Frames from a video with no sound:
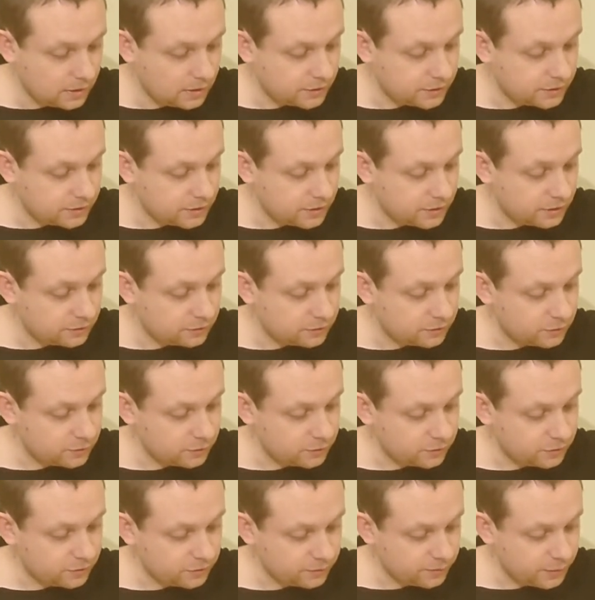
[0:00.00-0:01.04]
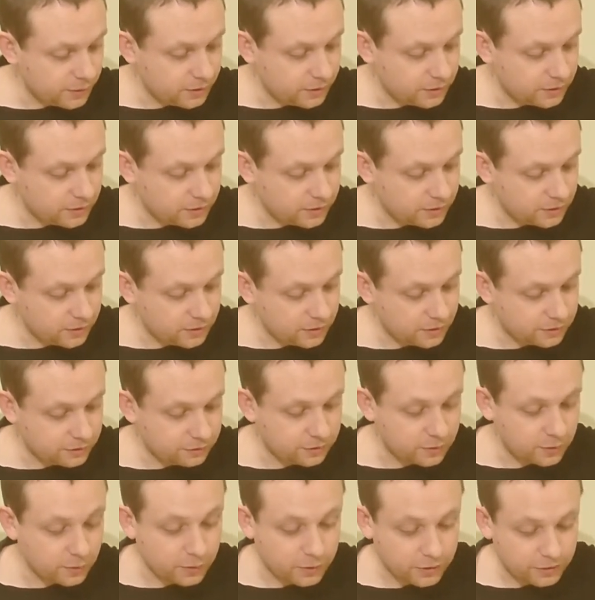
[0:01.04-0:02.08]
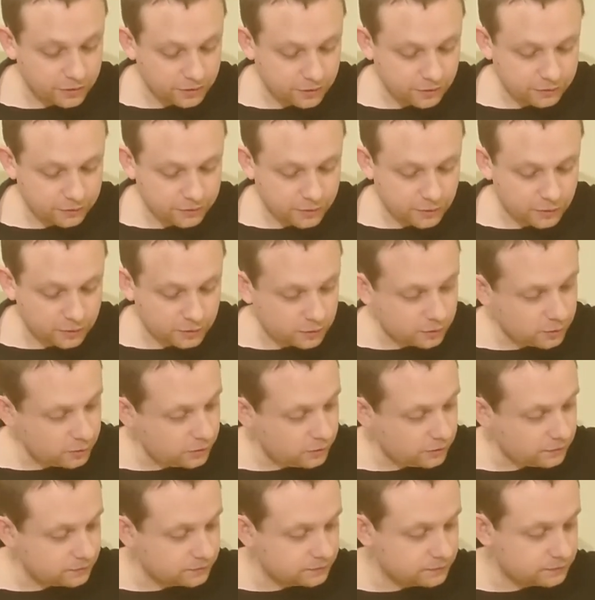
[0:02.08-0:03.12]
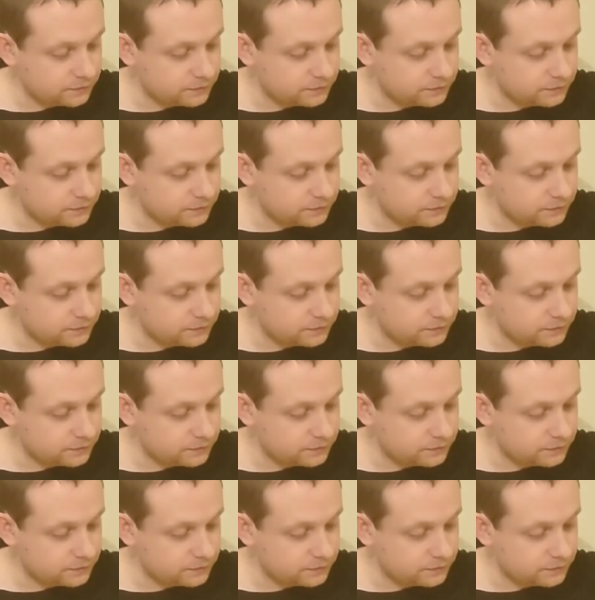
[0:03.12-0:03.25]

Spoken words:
I shall exhaust the Steward of Gondor.